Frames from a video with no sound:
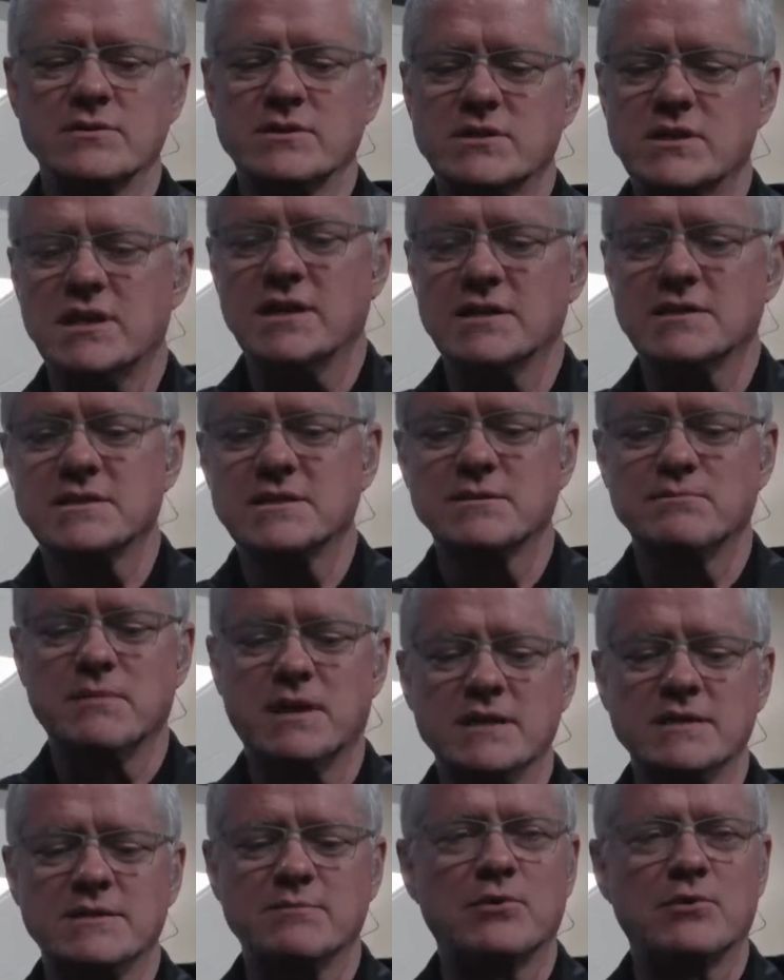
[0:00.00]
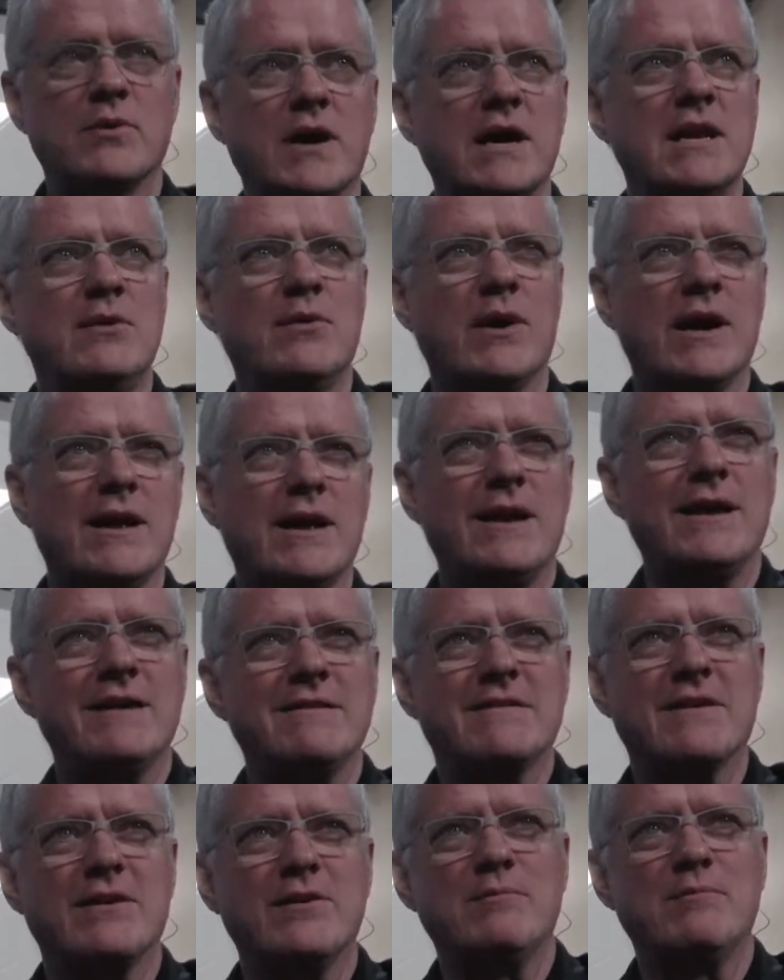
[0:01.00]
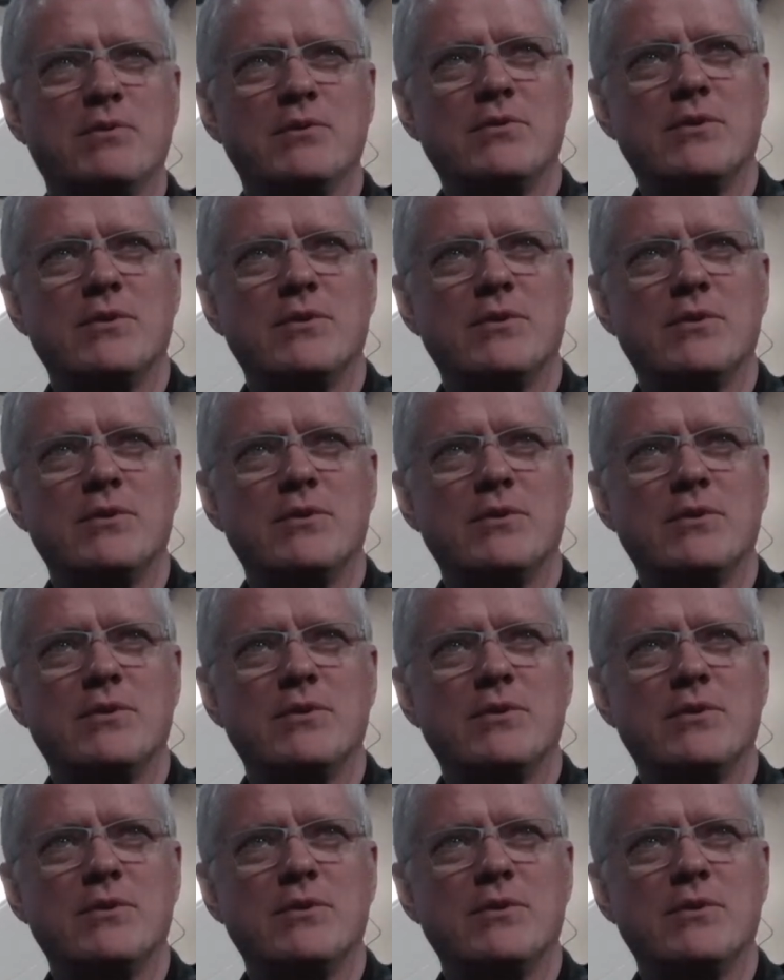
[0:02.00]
customizable. Anyway, let's open the